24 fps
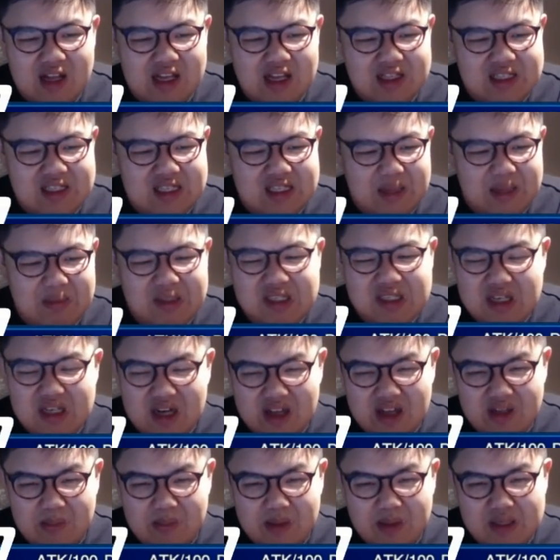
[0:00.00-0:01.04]
it summons
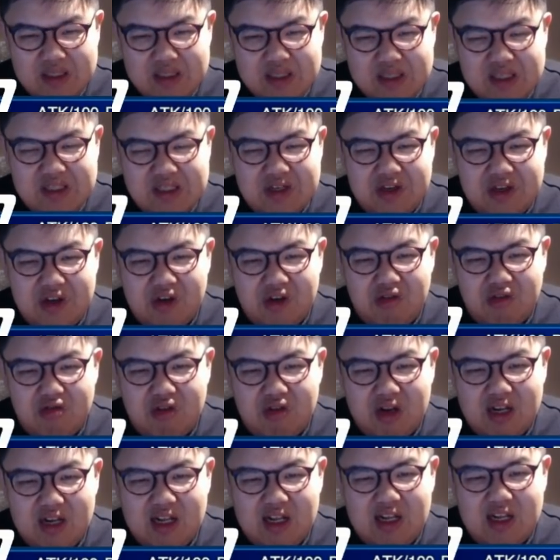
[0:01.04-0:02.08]
another monster, so you're
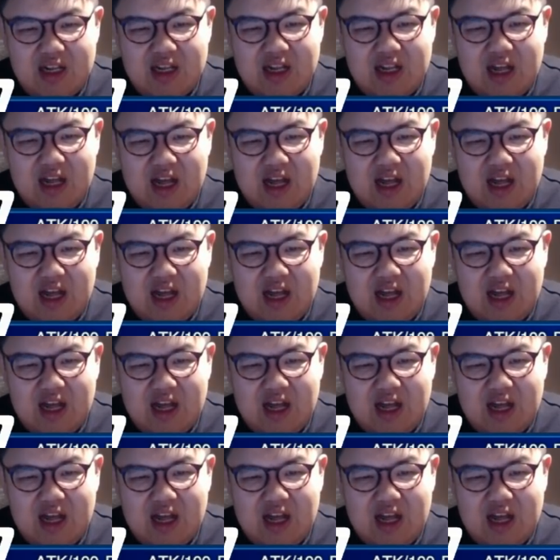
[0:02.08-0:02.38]
really